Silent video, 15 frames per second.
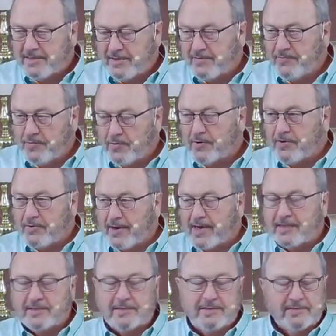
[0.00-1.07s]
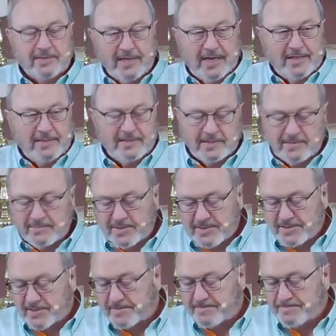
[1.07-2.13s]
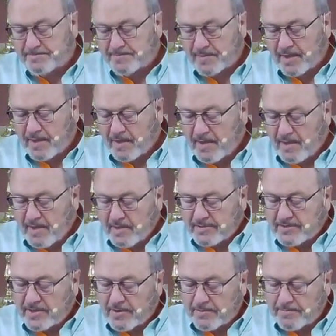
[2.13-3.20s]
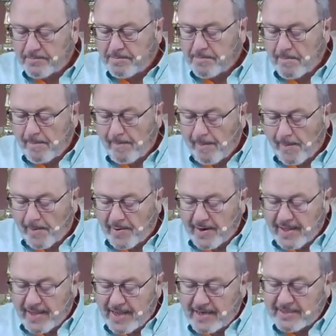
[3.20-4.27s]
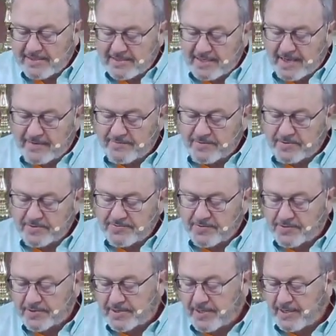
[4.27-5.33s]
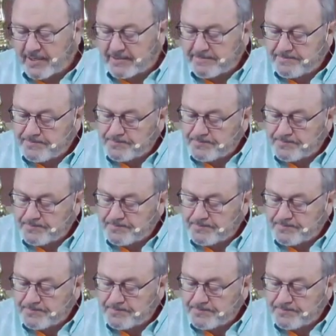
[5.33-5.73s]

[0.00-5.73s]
for Christ, and changed his mission. So, and he said, verse 14,